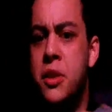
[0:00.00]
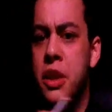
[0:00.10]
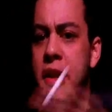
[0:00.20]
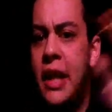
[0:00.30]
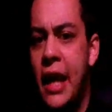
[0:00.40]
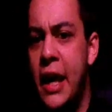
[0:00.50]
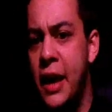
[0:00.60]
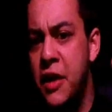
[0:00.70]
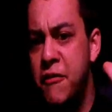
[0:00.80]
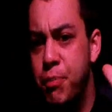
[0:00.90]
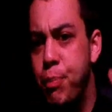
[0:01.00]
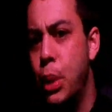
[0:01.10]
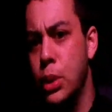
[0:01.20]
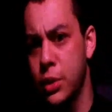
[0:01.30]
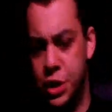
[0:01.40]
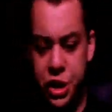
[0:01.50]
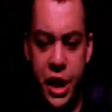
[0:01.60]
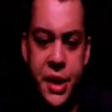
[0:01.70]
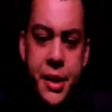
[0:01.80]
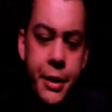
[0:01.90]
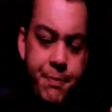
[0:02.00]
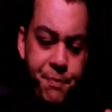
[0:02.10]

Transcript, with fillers: to the king of bullshit.